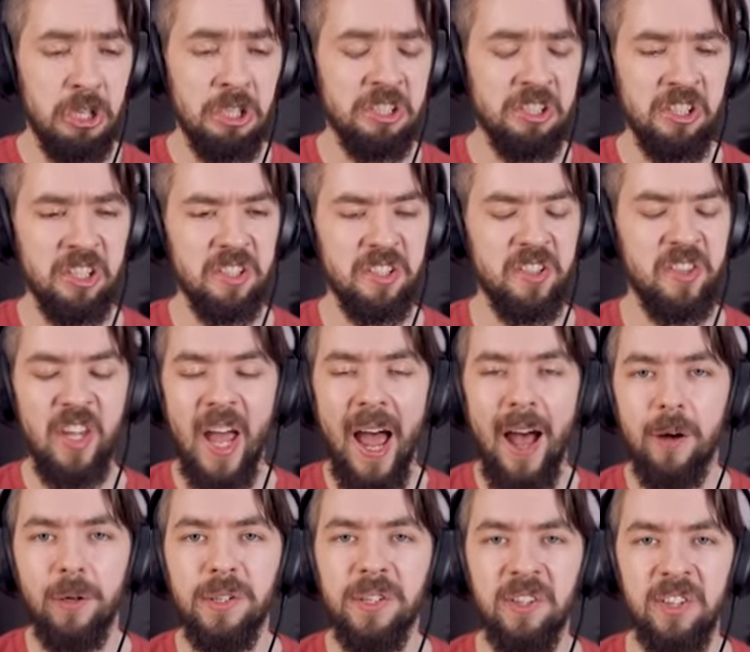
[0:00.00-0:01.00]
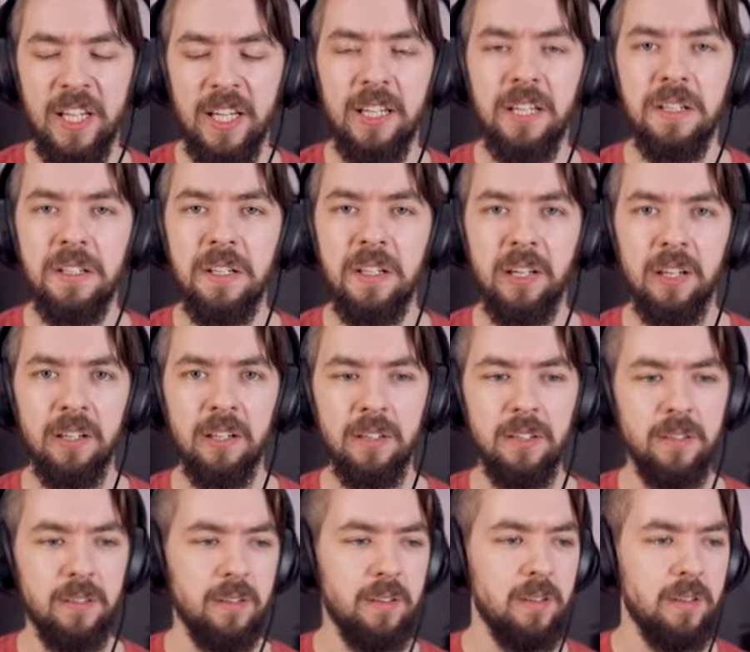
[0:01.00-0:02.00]
Dost thou think
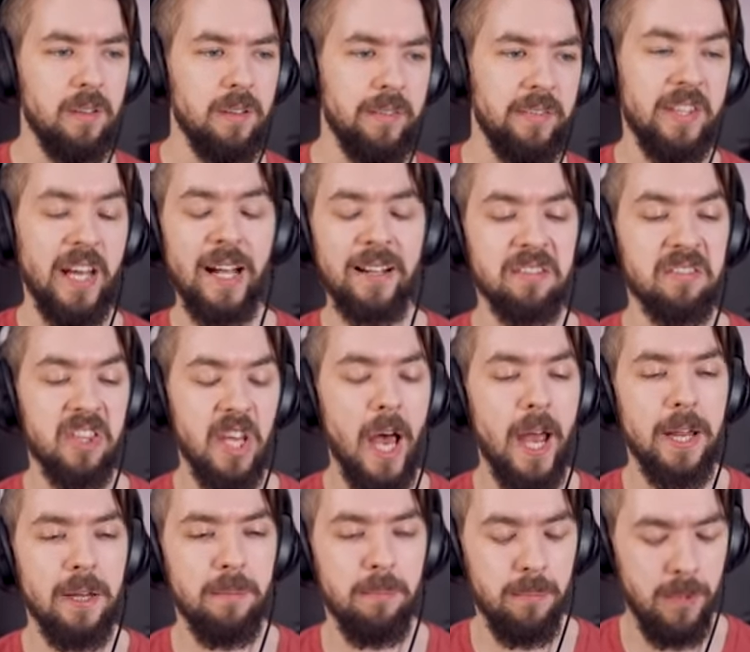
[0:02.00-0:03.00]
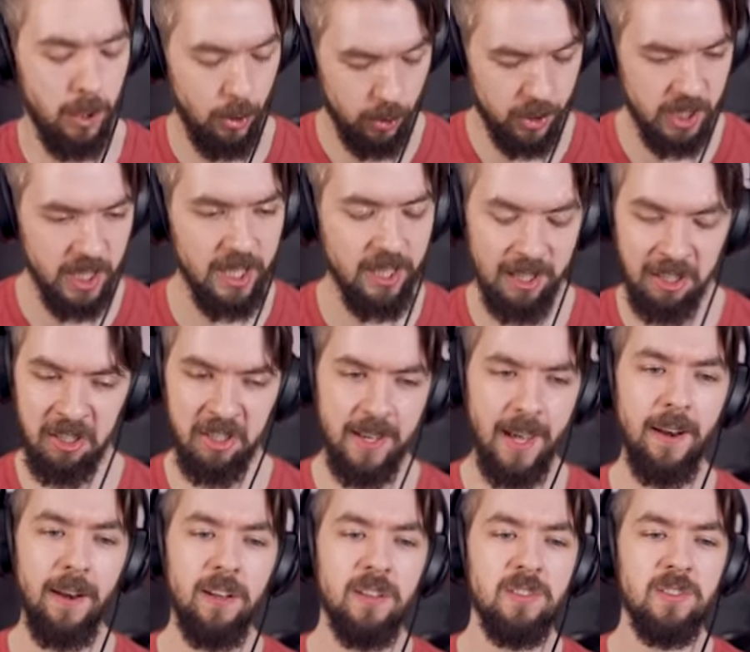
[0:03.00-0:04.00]
that thine music
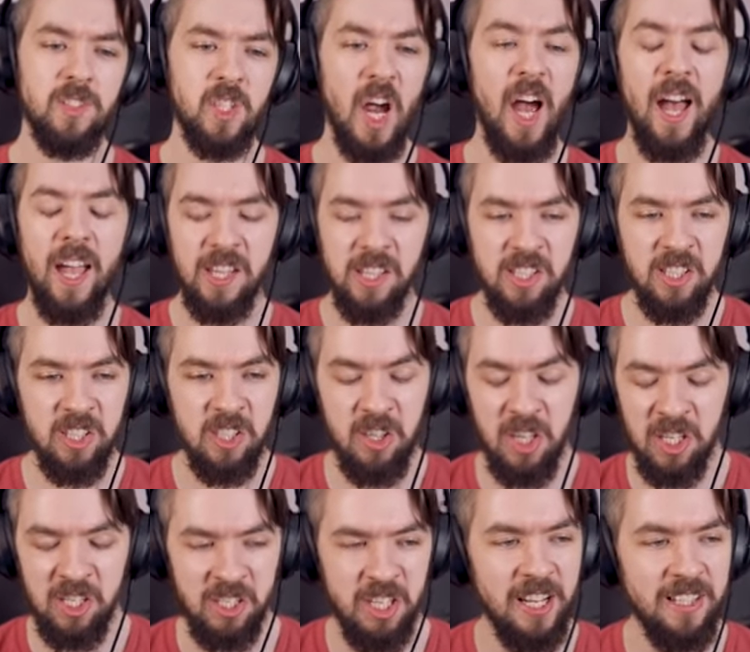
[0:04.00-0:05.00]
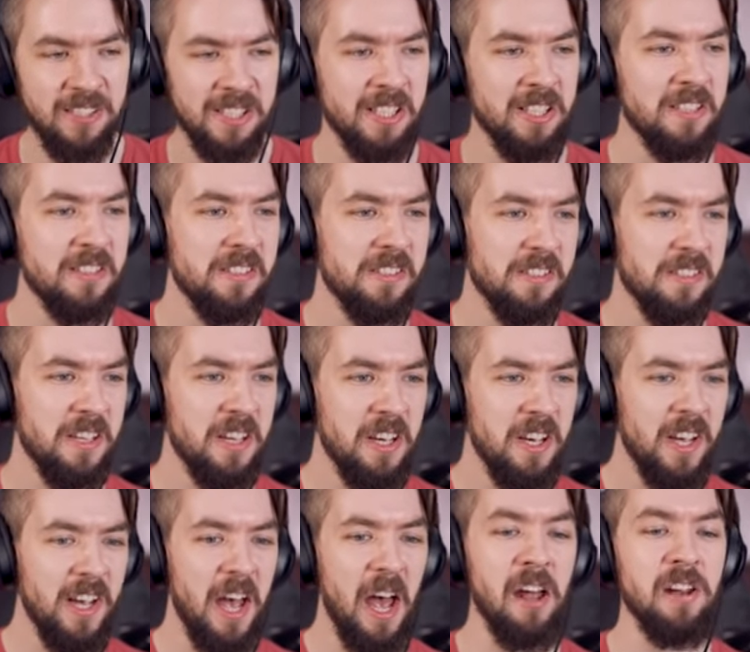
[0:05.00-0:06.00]
can entice the
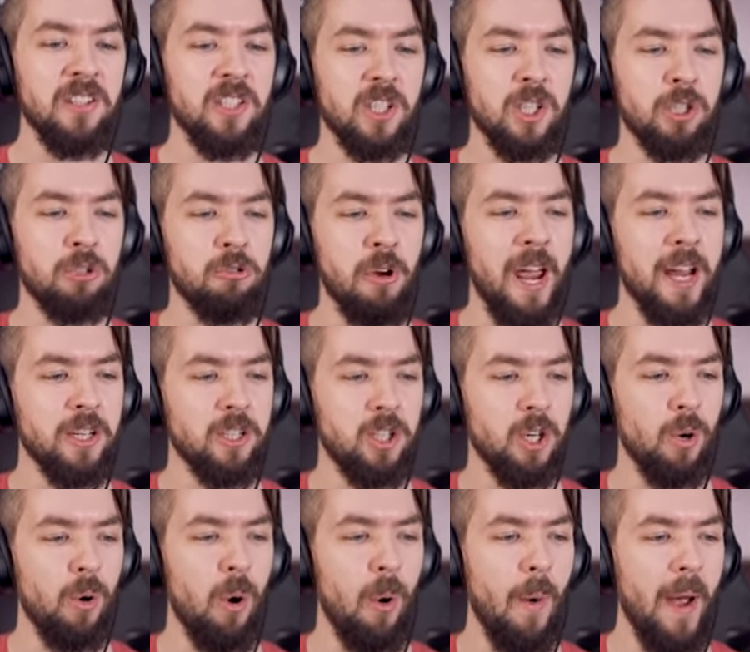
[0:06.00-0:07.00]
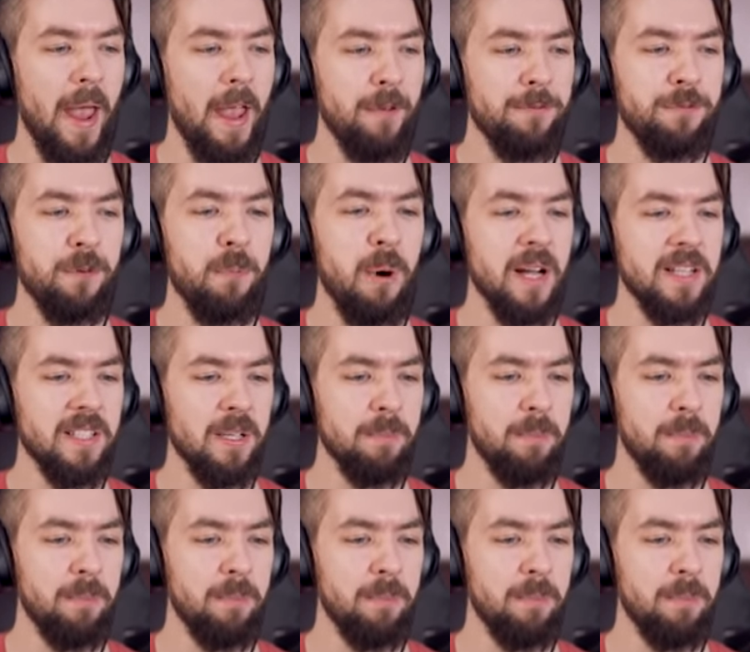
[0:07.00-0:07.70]
senses and distract you away from what's